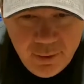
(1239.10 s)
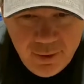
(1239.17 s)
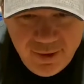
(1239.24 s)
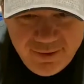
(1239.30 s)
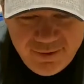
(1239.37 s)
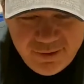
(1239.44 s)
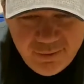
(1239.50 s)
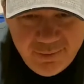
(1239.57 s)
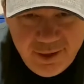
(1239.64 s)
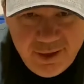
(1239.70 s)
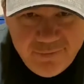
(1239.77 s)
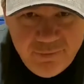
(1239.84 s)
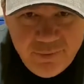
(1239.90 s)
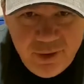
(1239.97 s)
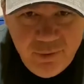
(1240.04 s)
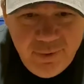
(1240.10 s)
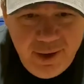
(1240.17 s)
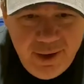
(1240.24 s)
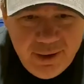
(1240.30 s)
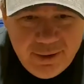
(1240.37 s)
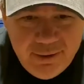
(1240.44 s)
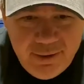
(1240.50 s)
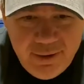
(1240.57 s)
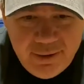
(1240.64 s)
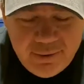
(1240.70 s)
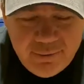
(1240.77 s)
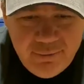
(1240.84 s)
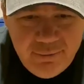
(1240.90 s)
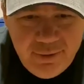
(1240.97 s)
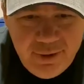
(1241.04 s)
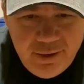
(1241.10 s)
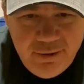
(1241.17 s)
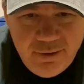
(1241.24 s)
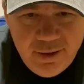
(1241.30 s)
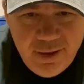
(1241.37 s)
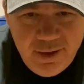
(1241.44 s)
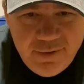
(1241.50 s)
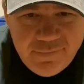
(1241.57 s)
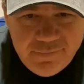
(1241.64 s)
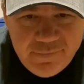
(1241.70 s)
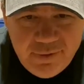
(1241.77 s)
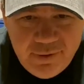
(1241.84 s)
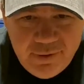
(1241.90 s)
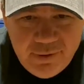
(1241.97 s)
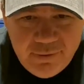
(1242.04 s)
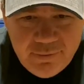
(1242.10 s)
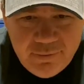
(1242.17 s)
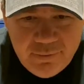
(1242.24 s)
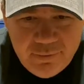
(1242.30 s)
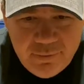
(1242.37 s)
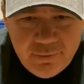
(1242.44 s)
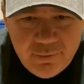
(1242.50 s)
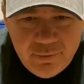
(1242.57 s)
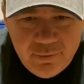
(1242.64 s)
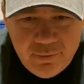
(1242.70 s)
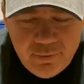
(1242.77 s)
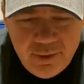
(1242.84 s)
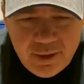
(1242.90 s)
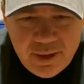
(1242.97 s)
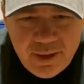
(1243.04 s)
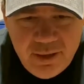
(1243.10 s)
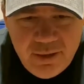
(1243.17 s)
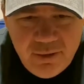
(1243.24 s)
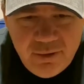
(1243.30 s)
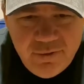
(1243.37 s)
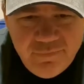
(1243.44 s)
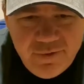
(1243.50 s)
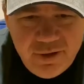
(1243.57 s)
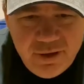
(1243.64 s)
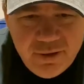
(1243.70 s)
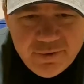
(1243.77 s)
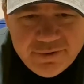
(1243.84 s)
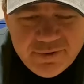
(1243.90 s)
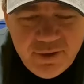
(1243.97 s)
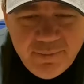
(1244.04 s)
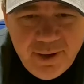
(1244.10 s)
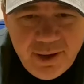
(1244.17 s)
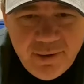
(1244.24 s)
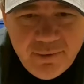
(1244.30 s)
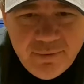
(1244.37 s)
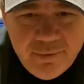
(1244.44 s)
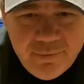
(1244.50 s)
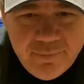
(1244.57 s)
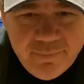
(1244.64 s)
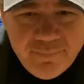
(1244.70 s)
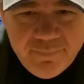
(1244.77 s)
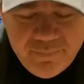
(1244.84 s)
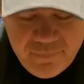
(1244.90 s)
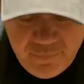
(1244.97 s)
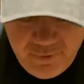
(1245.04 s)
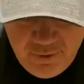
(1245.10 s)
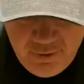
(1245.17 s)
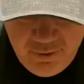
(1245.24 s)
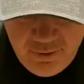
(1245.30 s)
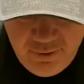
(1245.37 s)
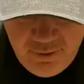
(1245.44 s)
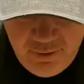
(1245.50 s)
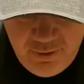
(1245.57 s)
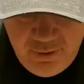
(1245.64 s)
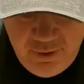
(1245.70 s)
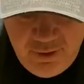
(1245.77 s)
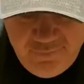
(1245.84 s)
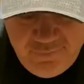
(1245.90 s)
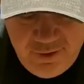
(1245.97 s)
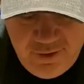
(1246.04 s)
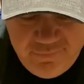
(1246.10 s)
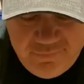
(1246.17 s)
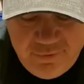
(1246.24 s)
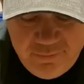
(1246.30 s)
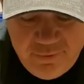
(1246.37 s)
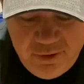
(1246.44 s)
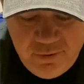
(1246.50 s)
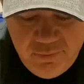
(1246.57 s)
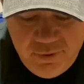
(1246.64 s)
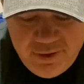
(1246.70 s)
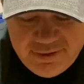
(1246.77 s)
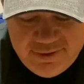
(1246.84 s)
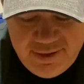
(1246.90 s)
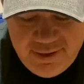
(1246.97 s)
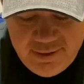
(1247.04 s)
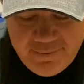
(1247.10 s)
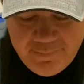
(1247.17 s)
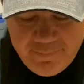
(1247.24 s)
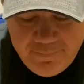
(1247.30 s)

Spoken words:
I think there might even be a way I can let you guys in on the video somehow, if you have something you want to say.